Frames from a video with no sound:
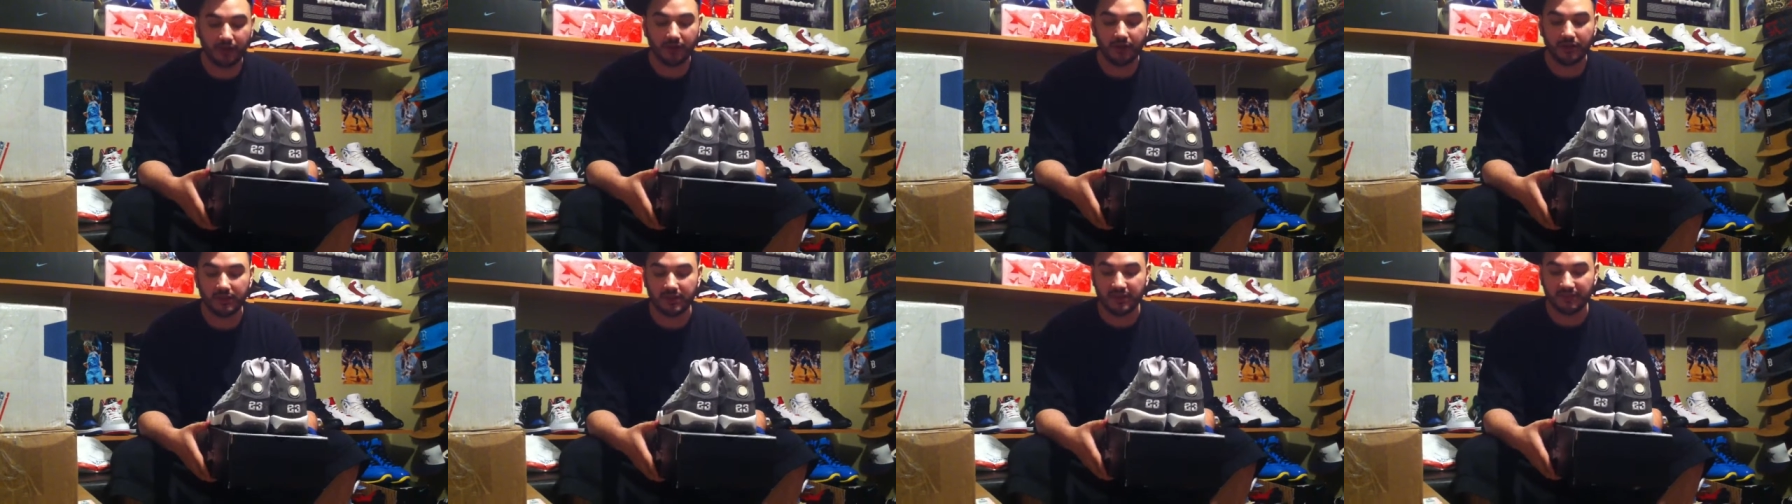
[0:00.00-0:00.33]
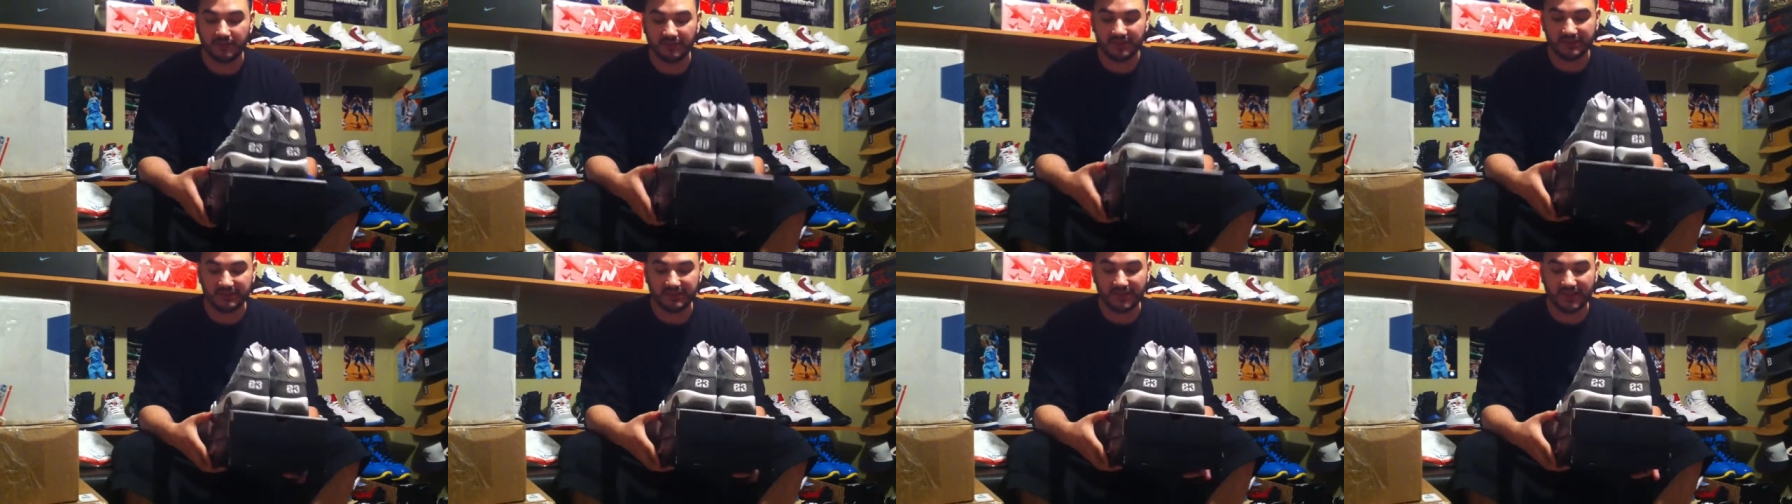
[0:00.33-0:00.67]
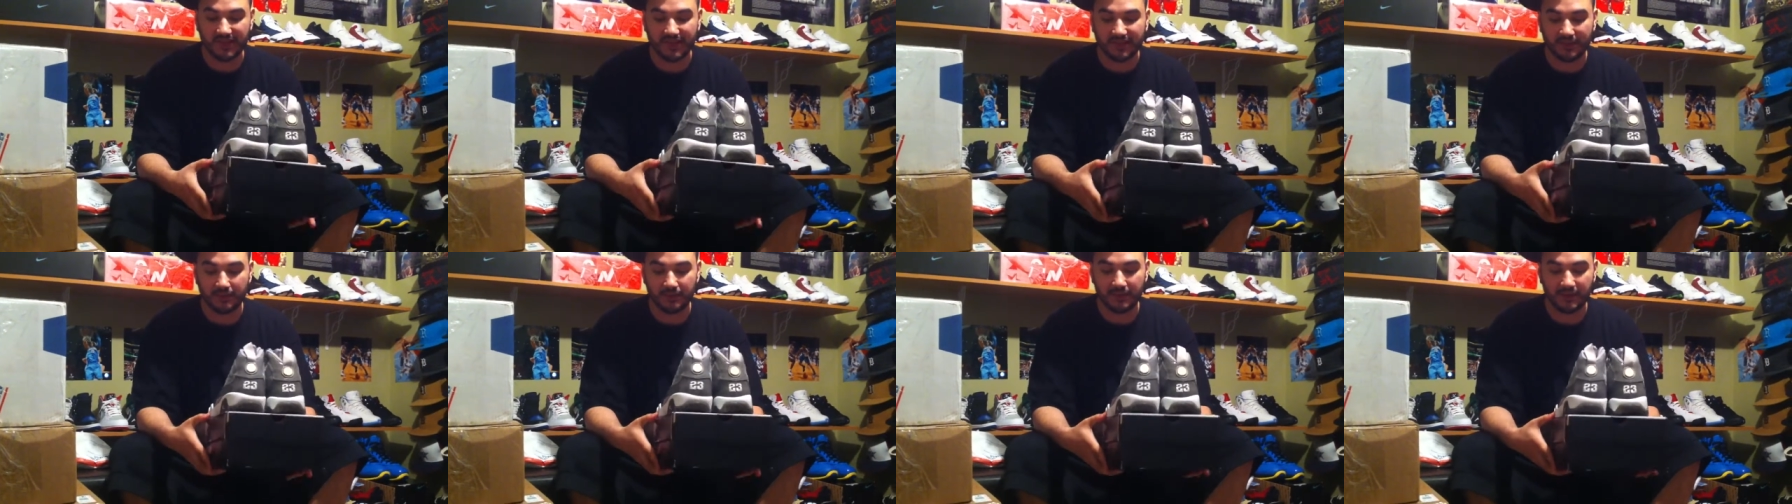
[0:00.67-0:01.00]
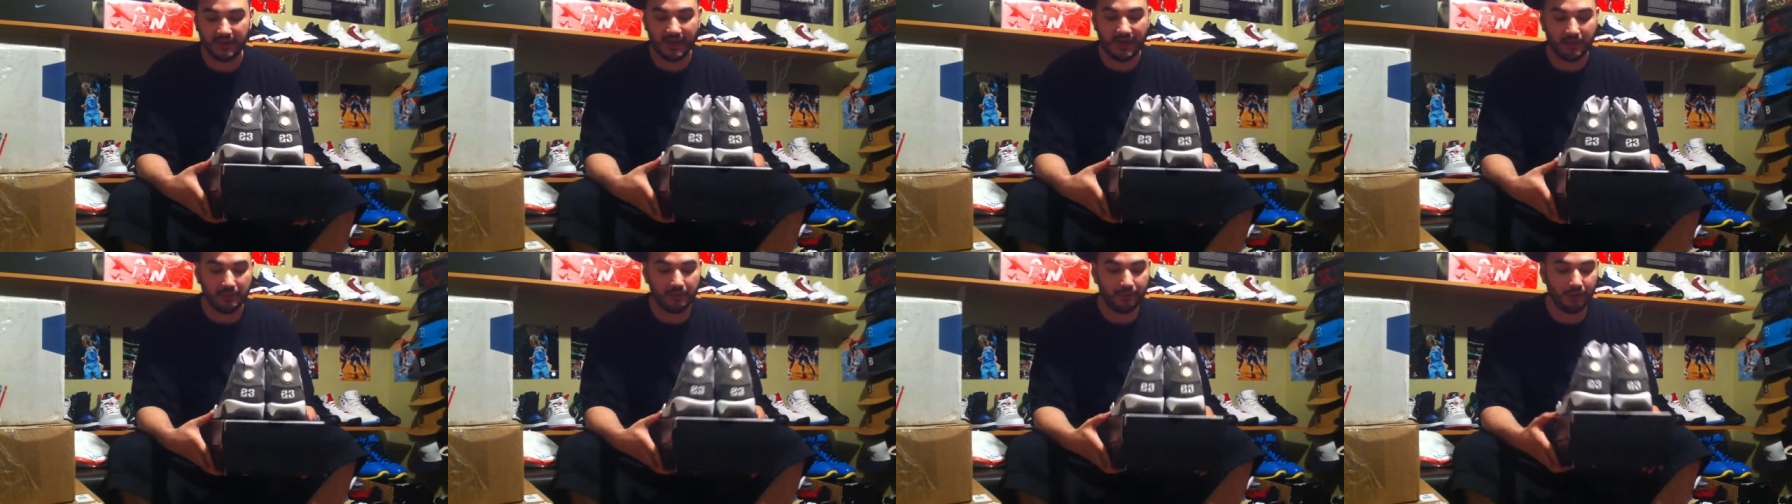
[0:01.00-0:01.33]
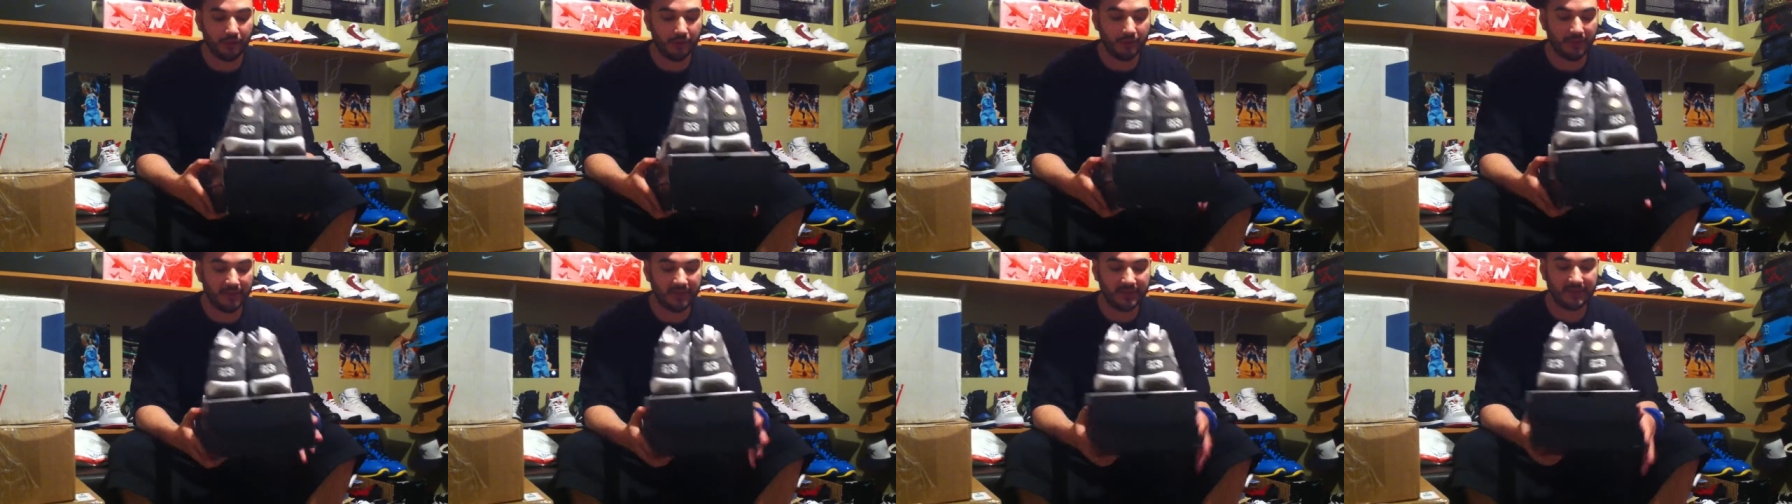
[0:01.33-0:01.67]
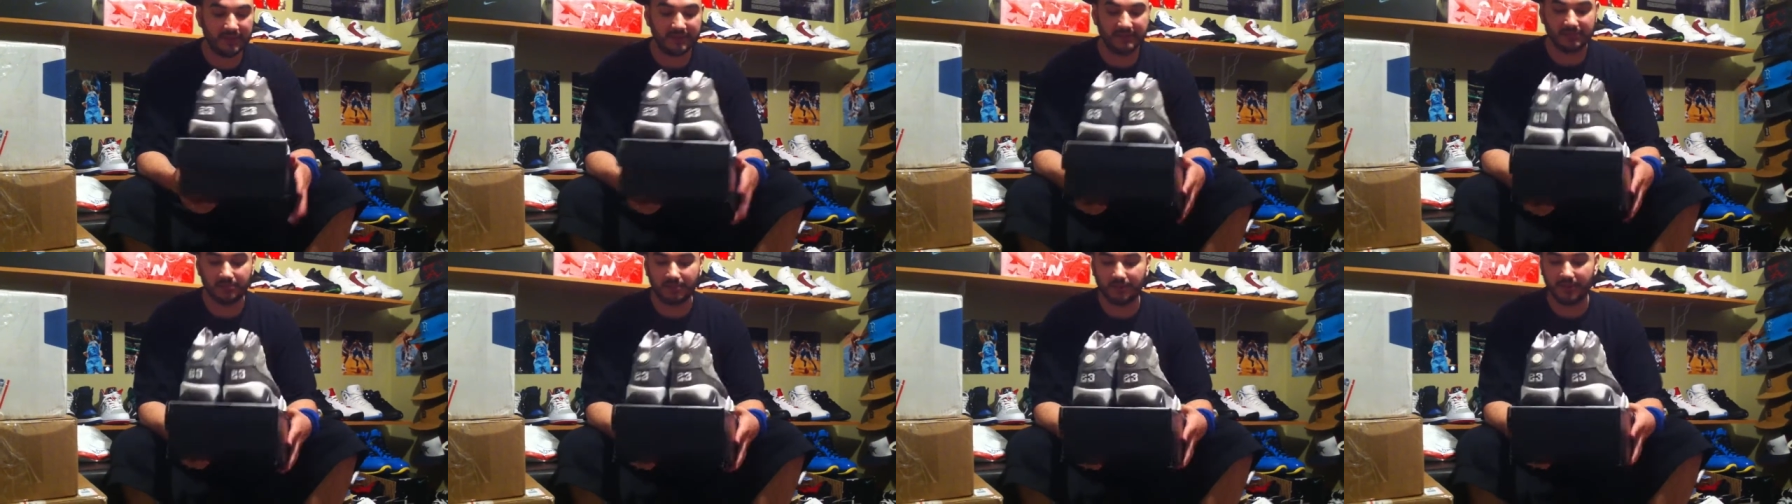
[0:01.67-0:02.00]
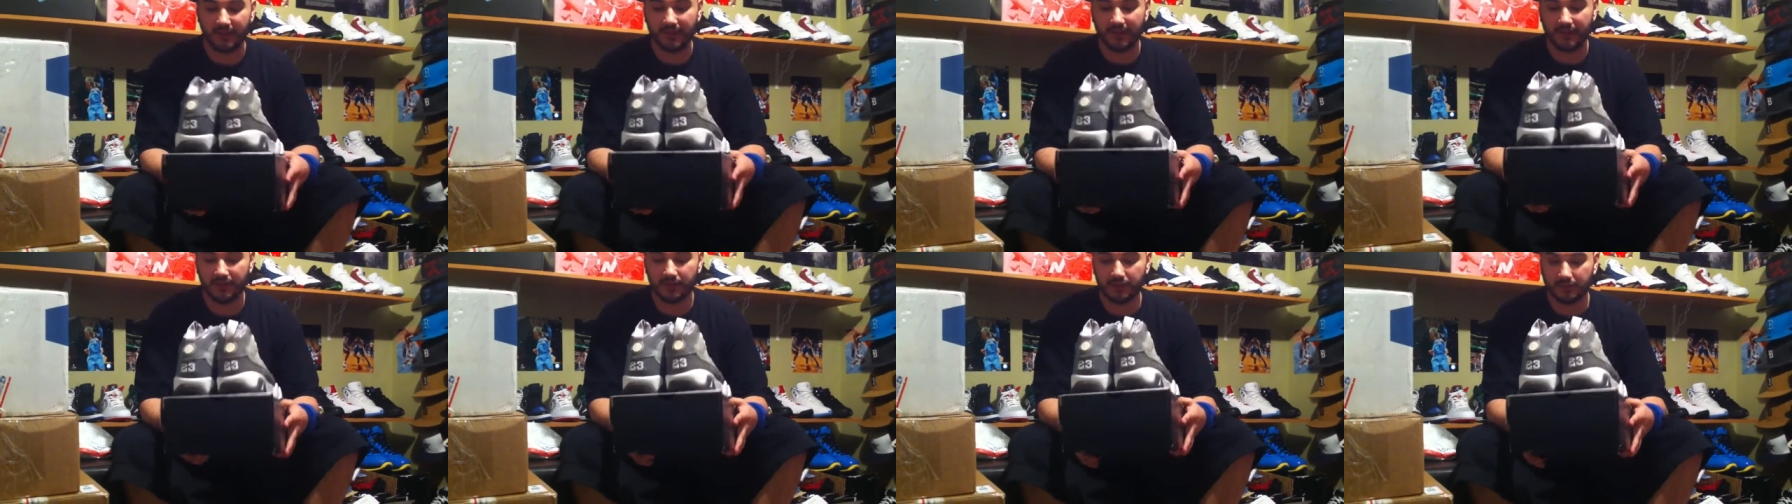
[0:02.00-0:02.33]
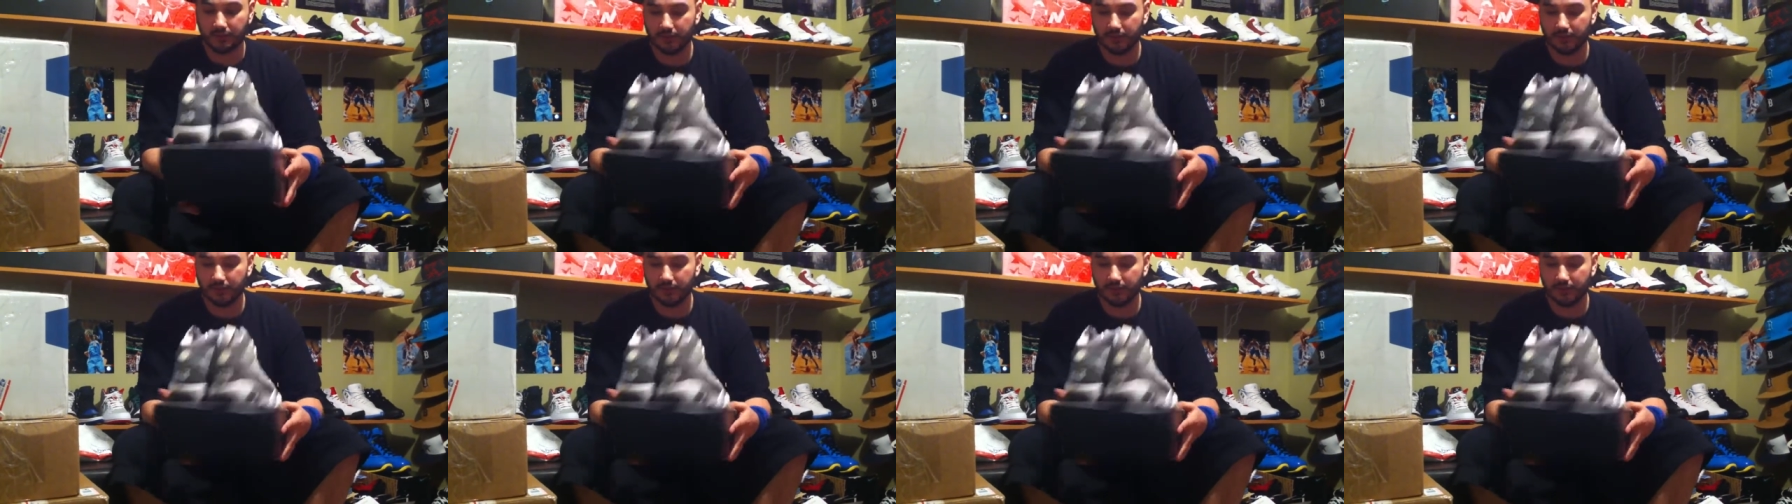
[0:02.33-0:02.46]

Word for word: good enough to stack. I mean, I'd put him on display.